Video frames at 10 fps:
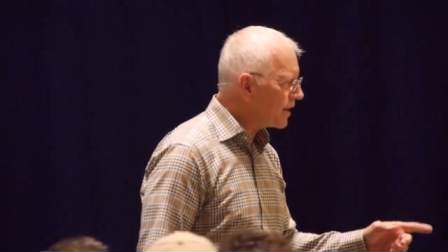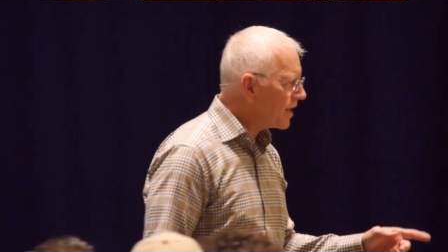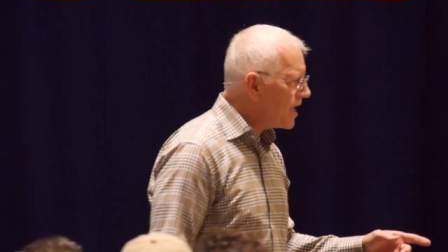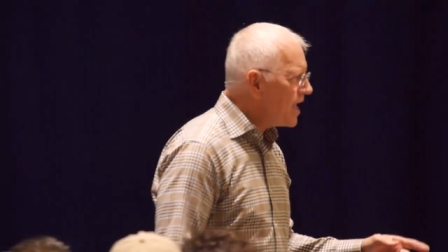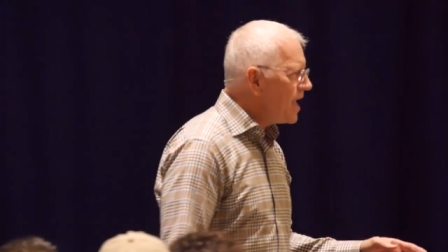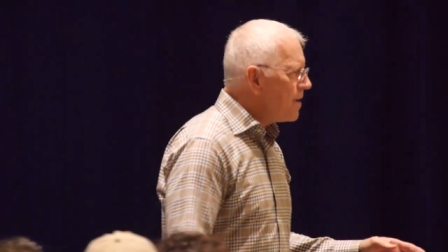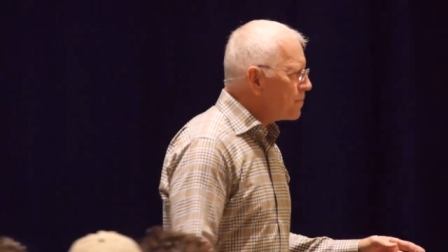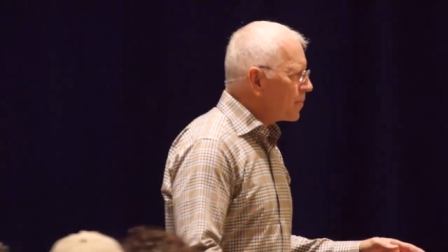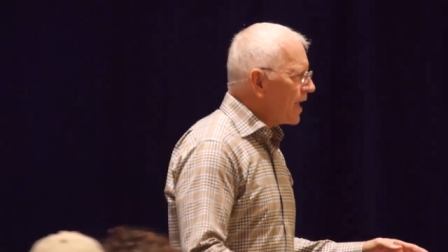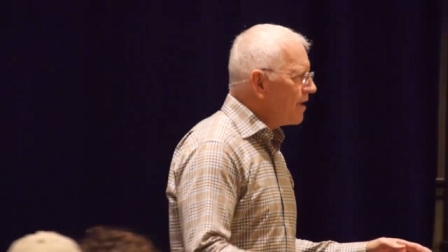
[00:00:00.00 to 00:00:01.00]
it.
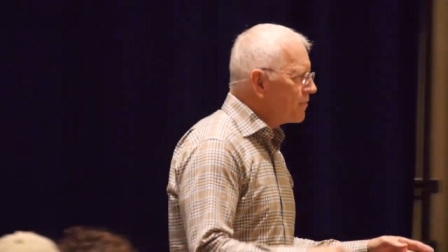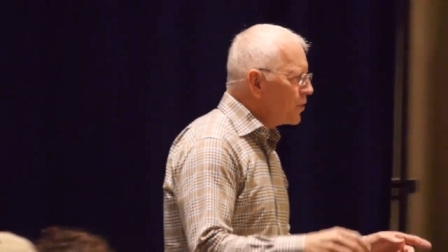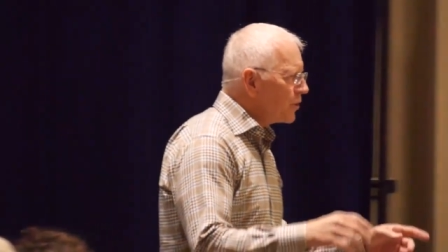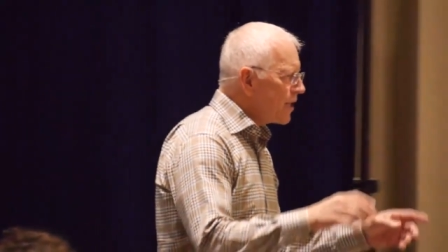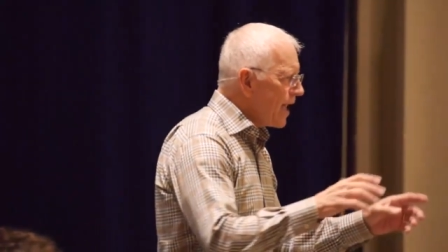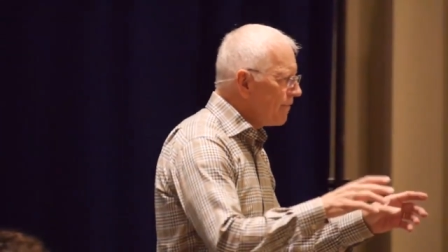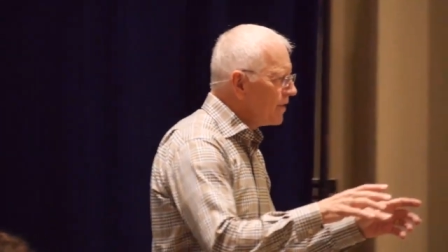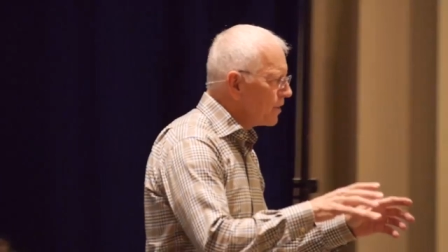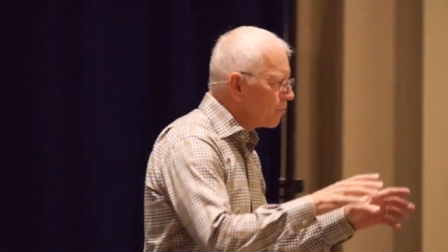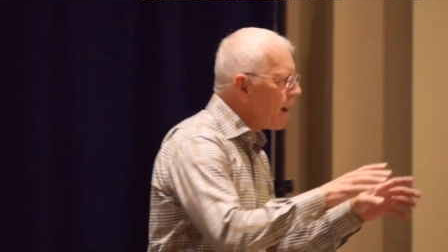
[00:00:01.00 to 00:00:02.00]
If just
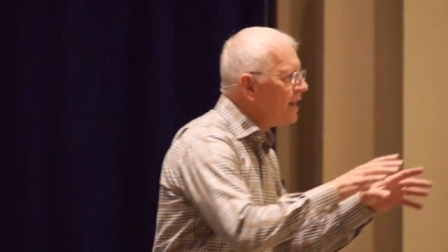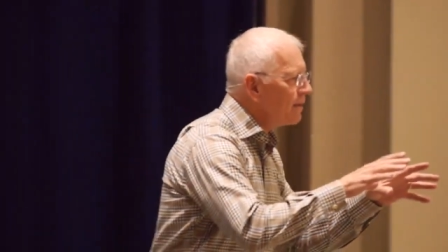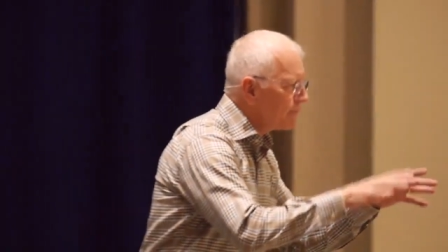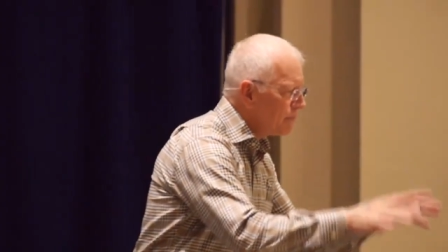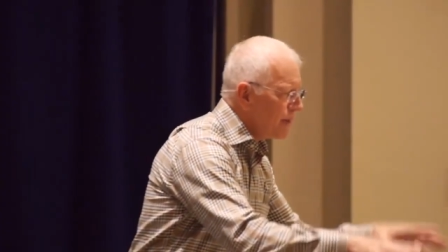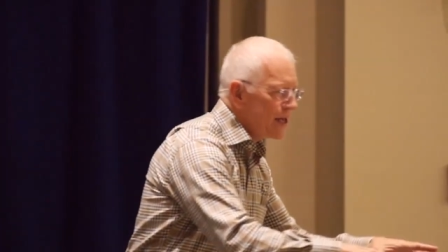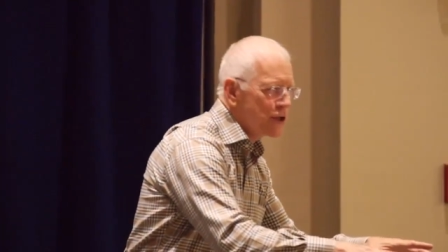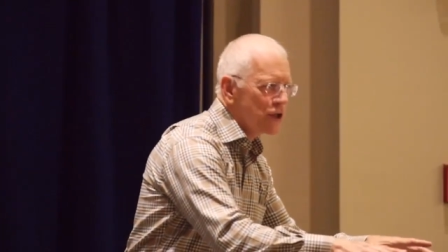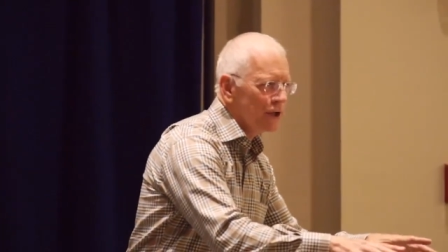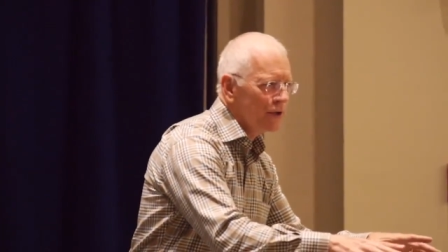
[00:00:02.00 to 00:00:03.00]
having the right
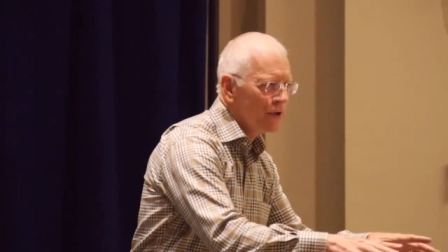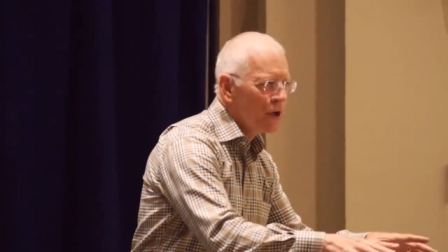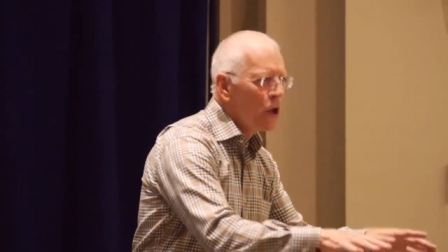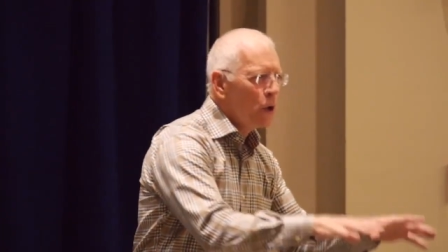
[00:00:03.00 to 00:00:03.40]
information